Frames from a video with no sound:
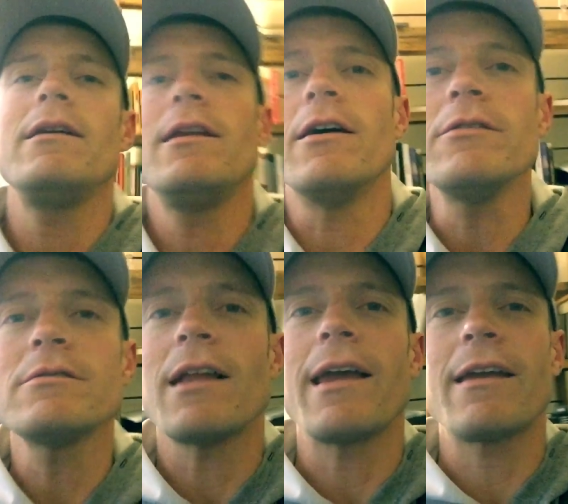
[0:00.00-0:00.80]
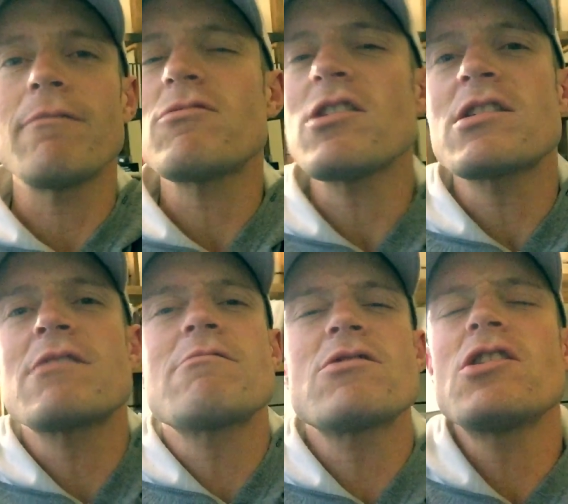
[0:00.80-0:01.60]
You know, like
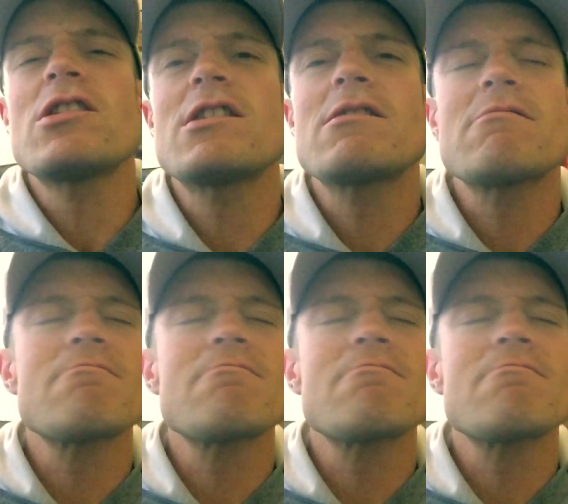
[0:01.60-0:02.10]
just, just,